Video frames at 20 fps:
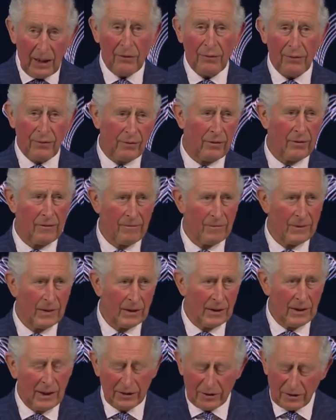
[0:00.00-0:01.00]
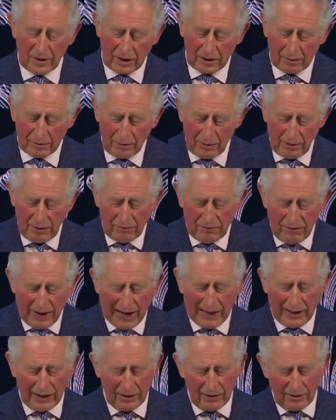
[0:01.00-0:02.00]
If, ladies and gentlemen, we
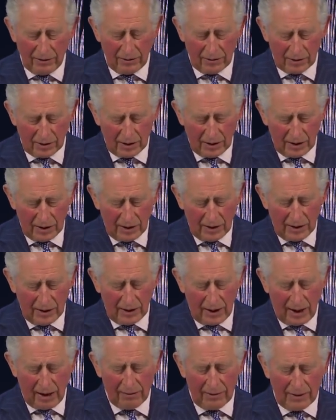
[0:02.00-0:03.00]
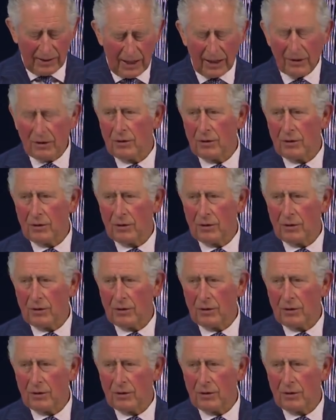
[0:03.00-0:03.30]
valued our